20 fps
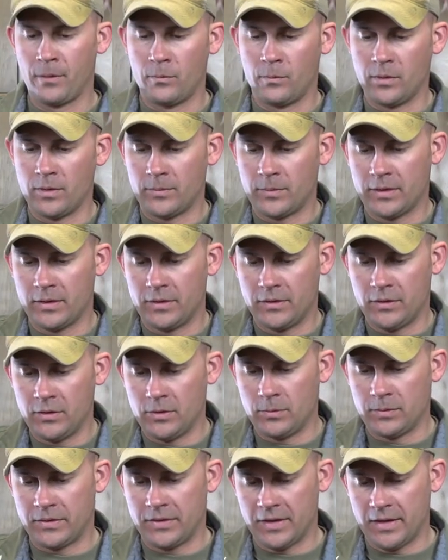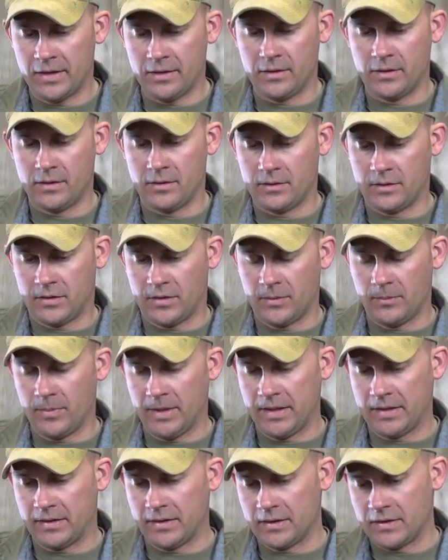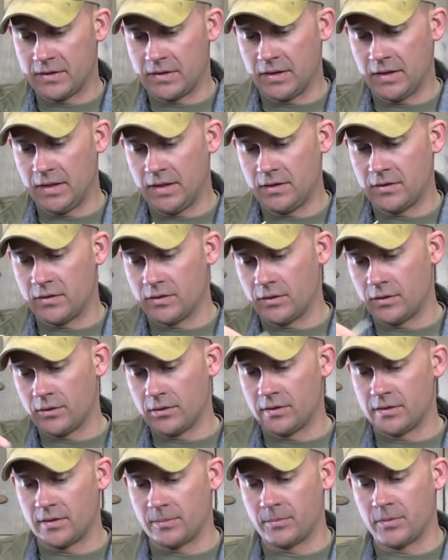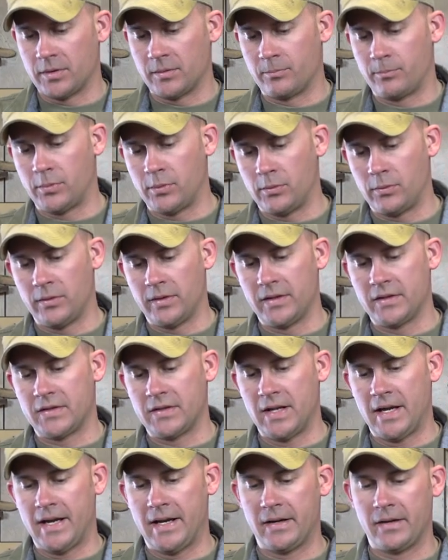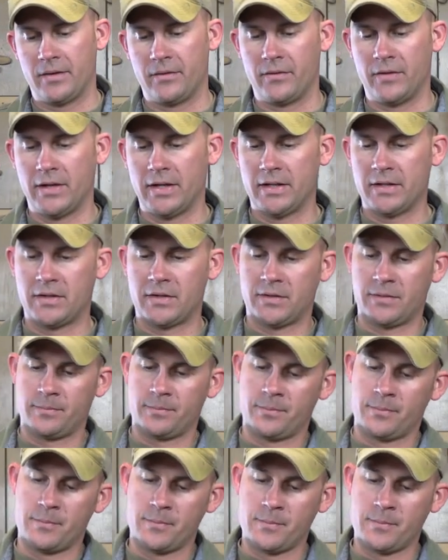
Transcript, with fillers: what I'm going to do with that to make this easier is I'm going to pull this out of the vise